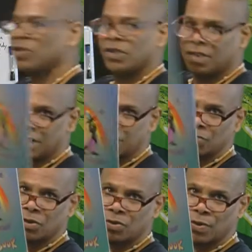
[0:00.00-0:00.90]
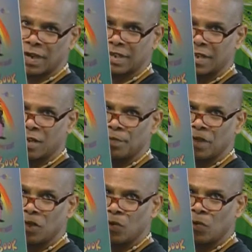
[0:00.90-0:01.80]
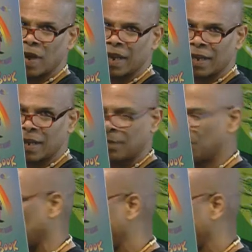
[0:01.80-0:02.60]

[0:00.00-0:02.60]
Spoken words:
you this real quick. Tell me who I am.